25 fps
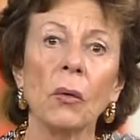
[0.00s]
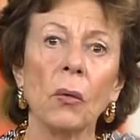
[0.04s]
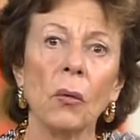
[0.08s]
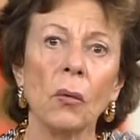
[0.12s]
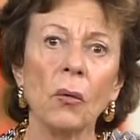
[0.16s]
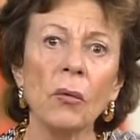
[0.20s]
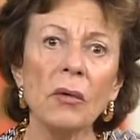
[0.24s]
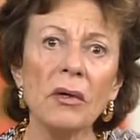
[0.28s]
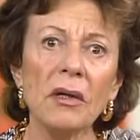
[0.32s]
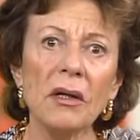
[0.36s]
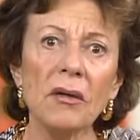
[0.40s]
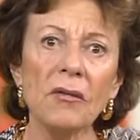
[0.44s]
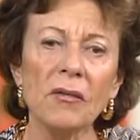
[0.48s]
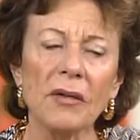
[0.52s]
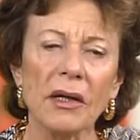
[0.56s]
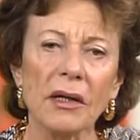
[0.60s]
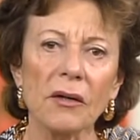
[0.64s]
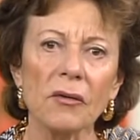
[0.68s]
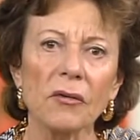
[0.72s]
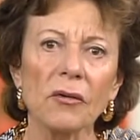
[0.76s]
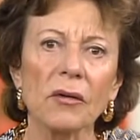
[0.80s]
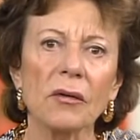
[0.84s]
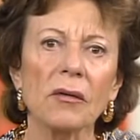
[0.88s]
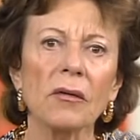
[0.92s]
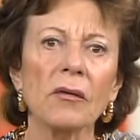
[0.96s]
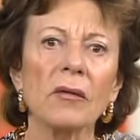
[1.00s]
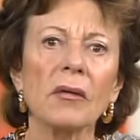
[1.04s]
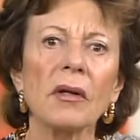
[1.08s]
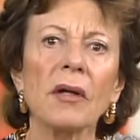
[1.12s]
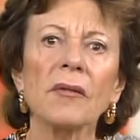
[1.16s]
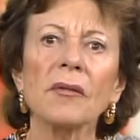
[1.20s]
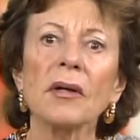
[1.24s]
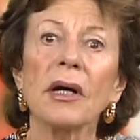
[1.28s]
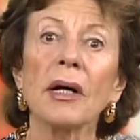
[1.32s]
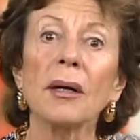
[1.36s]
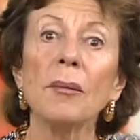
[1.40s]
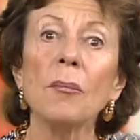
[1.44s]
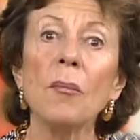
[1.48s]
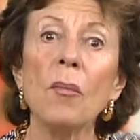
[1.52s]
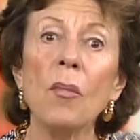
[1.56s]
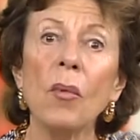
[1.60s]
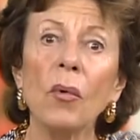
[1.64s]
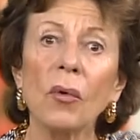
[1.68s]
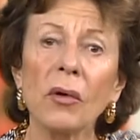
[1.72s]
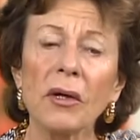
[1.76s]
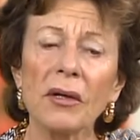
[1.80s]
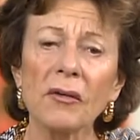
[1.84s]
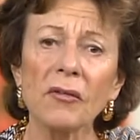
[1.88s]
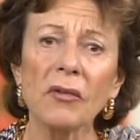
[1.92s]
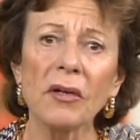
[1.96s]
Organizations that are
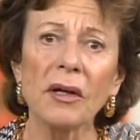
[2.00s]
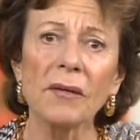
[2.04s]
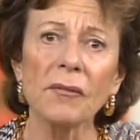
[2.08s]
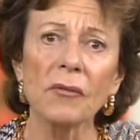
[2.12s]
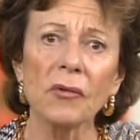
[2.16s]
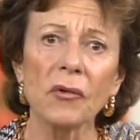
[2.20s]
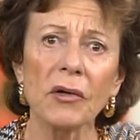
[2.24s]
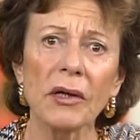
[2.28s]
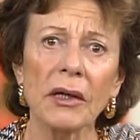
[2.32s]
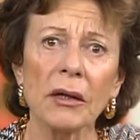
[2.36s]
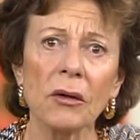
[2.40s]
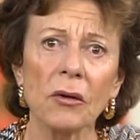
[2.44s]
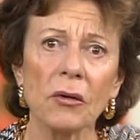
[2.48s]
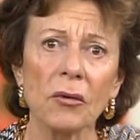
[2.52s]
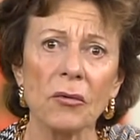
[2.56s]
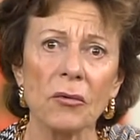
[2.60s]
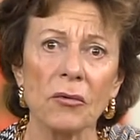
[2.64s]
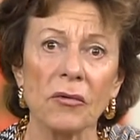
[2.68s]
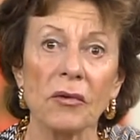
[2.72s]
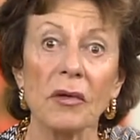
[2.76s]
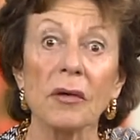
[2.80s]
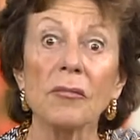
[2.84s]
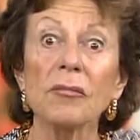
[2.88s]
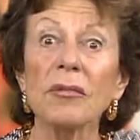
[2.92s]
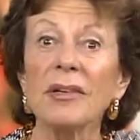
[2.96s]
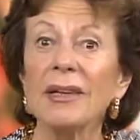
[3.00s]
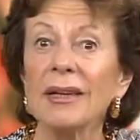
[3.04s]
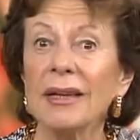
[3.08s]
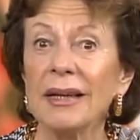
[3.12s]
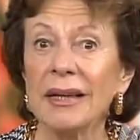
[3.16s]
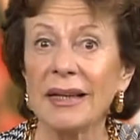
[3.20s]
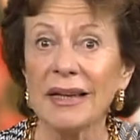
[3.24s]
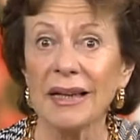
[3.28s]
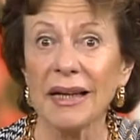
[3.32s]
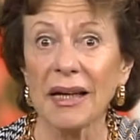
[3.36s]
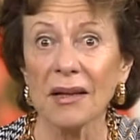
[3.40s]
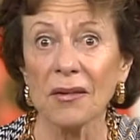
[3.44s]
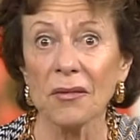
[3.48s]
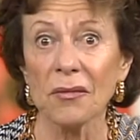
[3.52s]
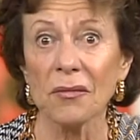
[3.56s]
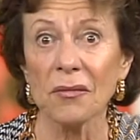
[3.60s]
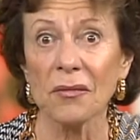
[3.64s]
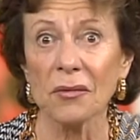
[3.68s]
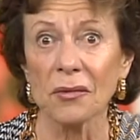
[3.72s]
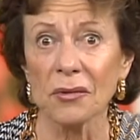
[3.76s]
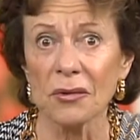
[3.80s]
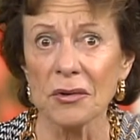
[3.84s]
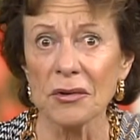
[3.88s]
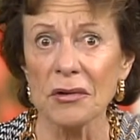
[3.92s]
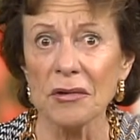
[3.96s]
more gender inclusive get a
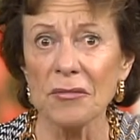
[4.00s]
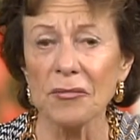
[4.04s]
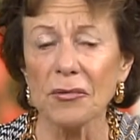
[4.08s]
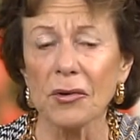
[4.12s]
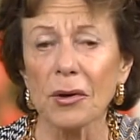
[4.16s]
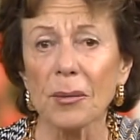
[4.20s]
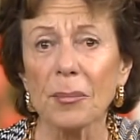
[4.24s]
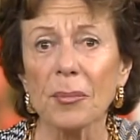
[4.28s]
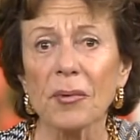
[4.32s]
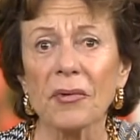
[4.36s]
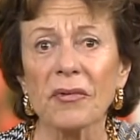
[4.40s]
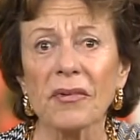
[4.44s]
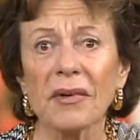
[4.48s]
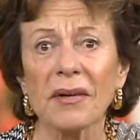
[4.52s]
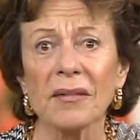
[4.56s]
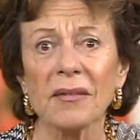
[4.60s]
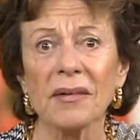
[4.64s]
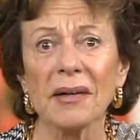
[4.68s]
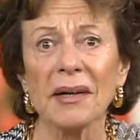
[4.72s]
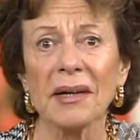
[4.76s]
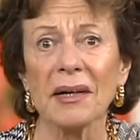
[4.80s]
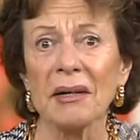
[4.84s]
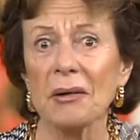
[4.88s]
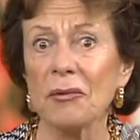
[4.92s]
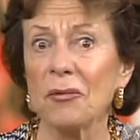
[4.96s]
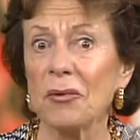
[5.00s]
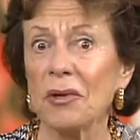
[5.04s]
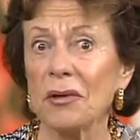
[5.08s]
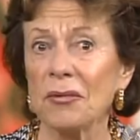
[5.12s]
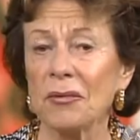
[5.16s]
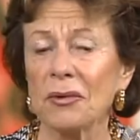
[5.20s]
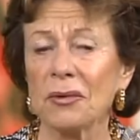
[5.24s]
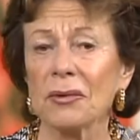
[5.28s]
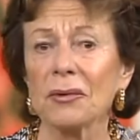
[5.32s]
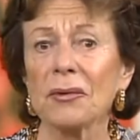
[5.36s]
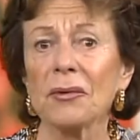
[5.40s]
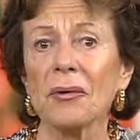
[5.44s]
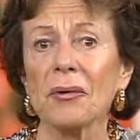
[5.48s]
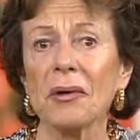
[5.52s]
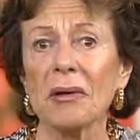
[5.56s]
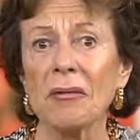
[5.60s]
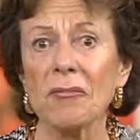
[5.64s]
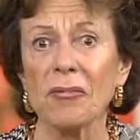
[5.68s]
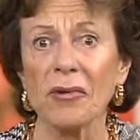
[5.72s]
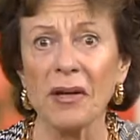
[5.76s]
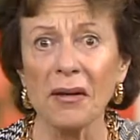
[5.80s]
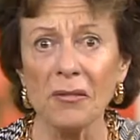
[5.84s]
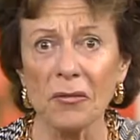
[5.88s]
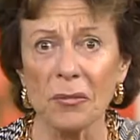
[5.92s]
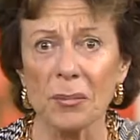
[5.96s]
34% higher return on
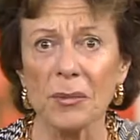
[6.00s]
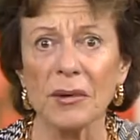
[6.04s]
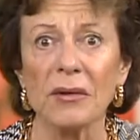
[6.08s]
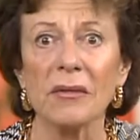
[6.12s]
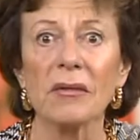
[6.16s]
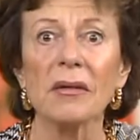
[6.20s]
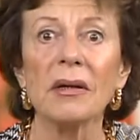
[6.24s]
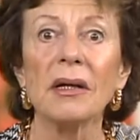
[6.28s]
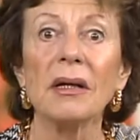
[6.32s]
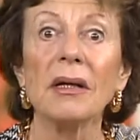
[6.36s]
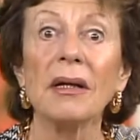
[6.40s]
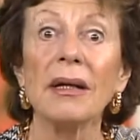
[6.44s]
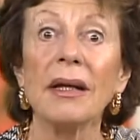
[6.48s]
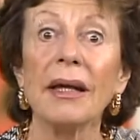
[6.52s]
investment.